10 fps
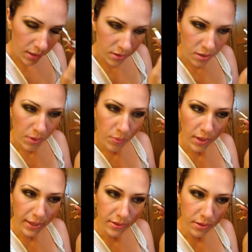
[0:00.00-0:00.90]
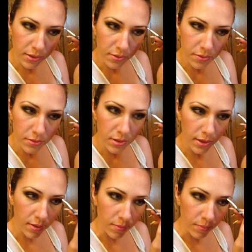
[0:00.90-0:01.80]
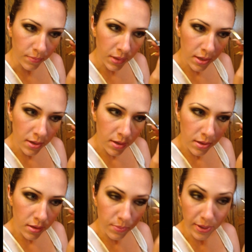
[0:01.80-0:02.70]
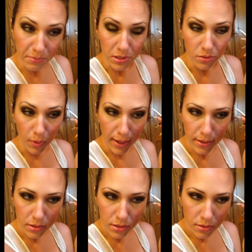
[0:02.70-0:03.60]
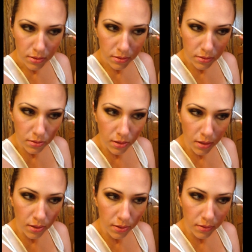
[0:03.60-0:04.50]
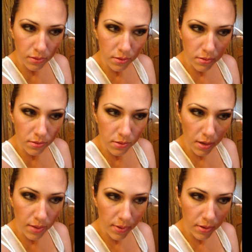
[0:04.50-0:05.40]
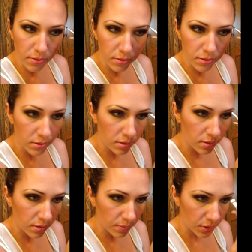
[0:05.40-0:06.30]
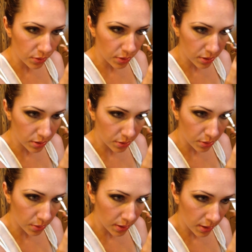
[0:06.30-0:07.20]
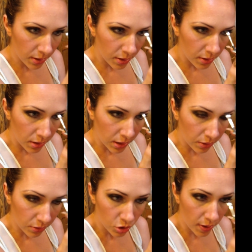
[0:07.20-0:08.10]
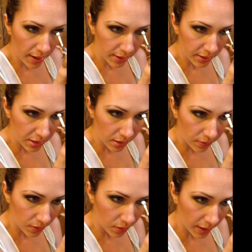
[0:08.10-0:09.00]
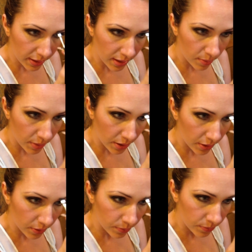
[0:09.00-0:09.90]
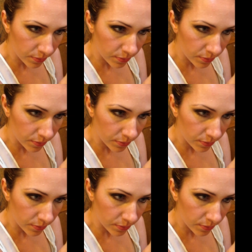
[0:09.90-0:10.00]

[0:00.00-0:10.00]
And some people like to use the pigments wet on their eyebrows. I mean, you can try it and see if you like that better.